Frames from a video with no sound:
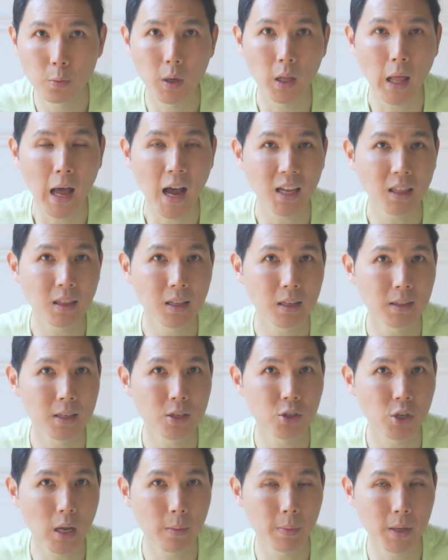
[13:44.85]
Well, I think the
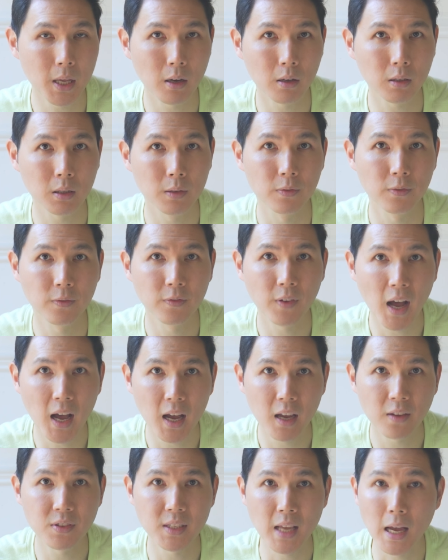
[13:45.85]
JBL Clip
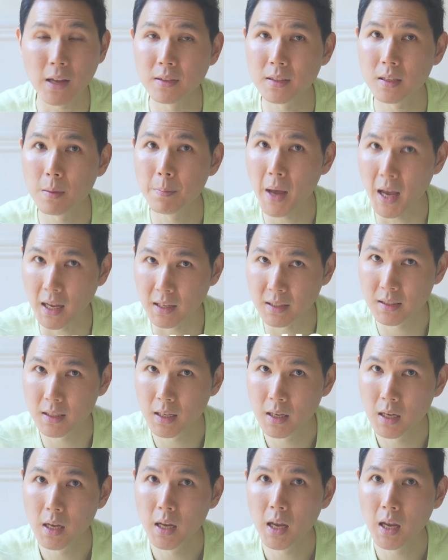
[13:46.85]
5 sounds the best.